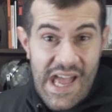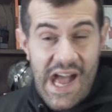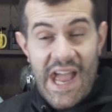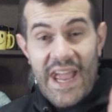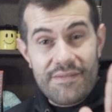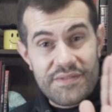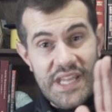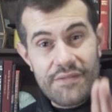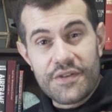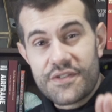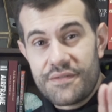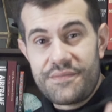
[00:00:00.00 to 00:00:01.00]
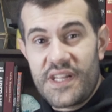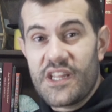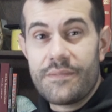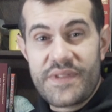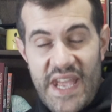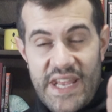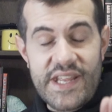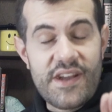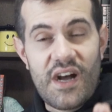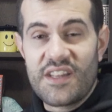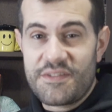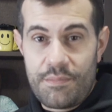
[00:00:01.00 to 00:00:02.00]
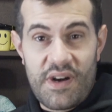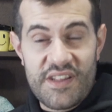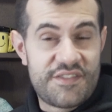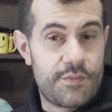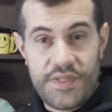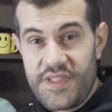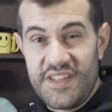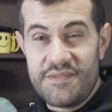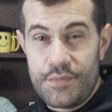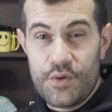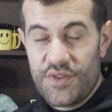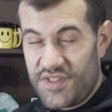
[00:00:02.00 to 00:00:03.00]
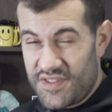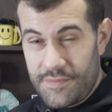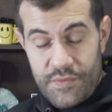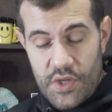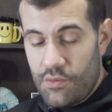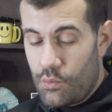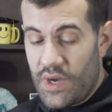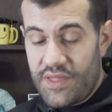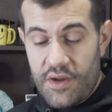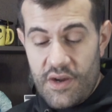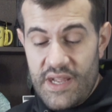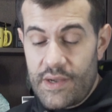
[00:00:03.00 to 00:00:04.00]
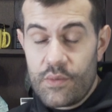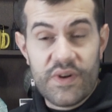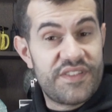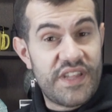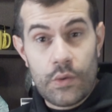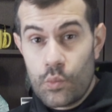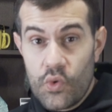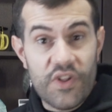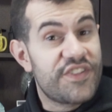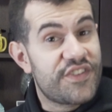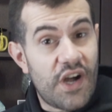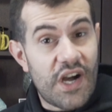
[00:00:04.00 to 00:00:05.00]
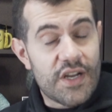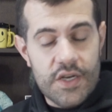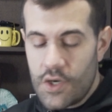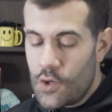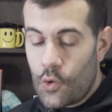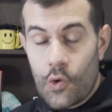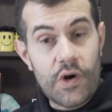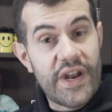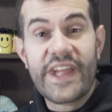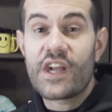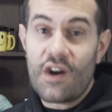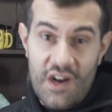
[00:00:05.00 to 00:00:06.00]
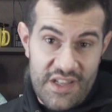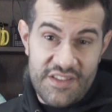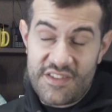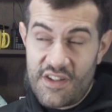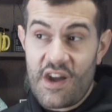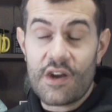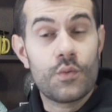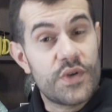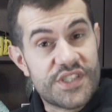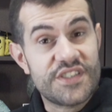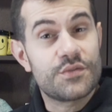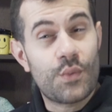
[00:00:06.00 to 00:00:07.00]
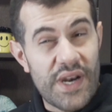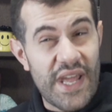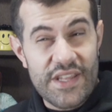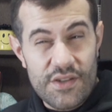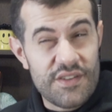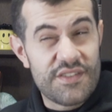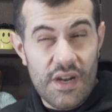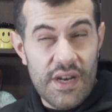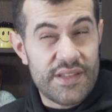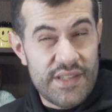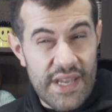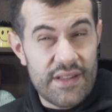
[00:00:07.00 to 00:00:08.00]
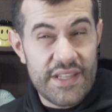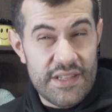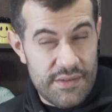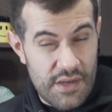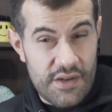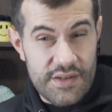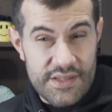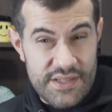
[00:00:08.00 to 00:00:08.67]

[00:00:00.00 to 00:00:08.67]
I have never developed any hot spots with these boots, whether it was a wool sock or a cotton sock, which is what I use on a daily on a